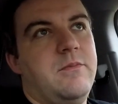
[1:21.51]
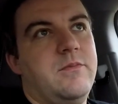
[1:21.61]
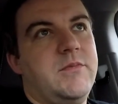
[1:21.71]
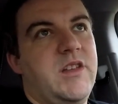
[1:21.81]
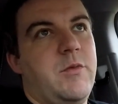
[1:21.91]

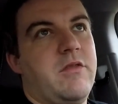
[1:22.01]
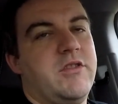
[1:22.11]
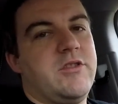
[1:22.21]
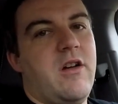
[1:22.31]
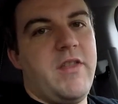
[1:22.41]
see if we can
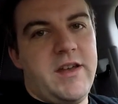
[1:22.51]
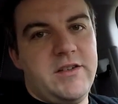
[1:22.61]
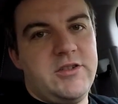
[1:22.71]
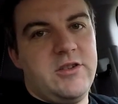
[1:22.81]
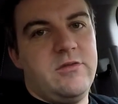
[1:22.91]
resolve that
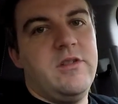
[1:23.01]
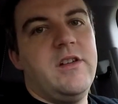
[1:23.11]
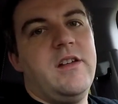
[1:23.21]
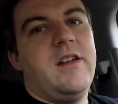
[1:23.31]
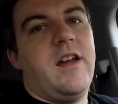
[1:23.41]
issue.
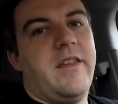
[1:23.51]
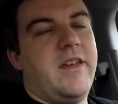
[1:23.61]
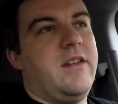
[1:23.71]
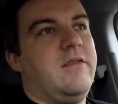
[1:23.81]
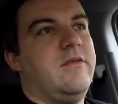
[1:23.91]
And
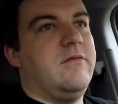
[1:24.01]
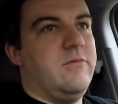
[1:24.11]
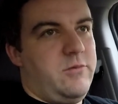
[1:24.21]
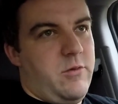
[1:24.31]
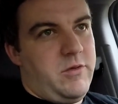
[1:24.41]
then
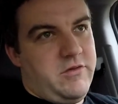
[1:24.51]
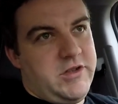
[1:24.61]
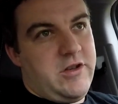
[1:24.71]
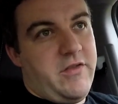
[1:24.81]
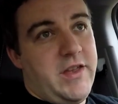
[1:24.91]
when we
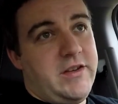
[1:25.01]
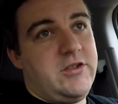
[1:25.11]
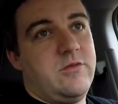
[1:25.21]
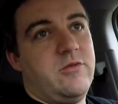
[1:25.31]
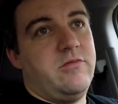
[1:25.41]
resolve that
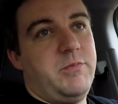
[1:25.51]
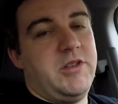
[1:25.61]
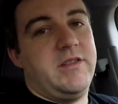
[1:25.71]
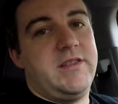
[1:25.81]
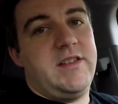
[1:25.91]
issue we'll be
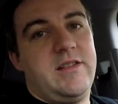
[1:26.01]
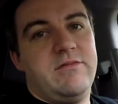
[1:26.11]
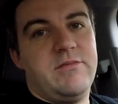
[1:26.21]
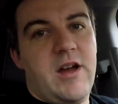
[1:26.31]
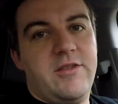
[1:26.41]
able to see
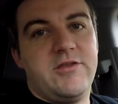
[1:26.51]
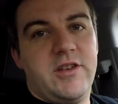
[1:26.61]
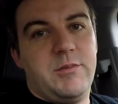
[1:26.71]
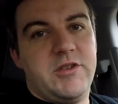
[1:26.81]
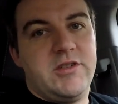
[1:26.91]
how the
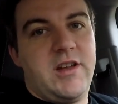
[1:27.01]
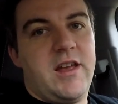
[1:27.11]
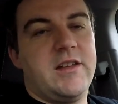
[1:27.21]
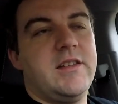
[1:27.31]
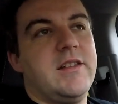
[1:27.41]
transmission
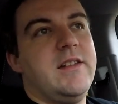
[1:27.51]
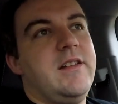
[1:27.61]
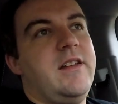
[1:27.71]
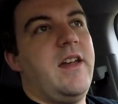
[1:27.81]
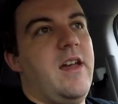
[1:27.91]
acts
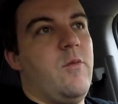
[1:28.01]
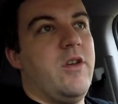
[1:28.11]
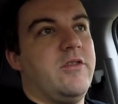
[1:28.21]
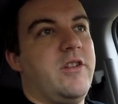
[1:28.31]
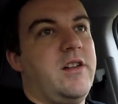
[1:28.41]
and
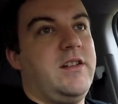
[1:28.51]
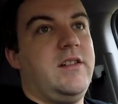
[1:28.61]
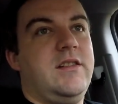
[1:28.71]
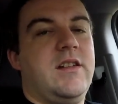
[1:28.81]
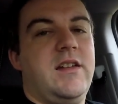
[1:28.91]
whether or not
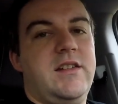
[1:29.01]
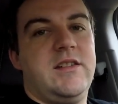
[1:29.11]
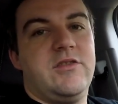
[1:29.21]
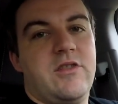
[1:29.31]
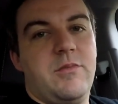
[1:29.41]
I need
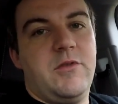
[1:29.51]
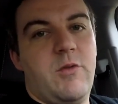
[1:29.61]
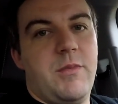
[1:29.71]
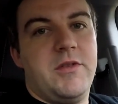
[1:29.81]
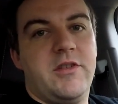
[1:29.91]
to
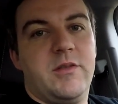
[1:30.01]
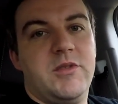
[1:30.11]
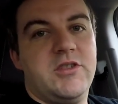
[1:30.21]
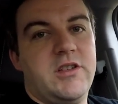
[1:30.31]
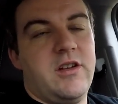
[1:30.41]
swap the
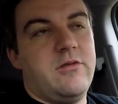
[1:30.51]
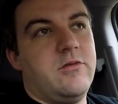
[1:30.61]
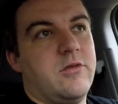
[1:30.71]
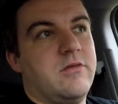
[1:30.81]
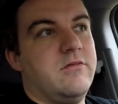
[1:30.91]
transmission
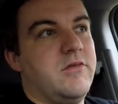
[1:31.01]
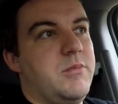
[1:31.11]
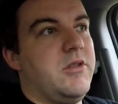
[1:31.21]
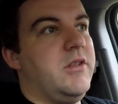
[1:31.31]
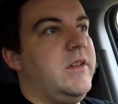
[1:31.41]
out or
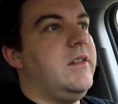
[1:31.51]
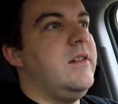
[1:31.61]
rebuild it.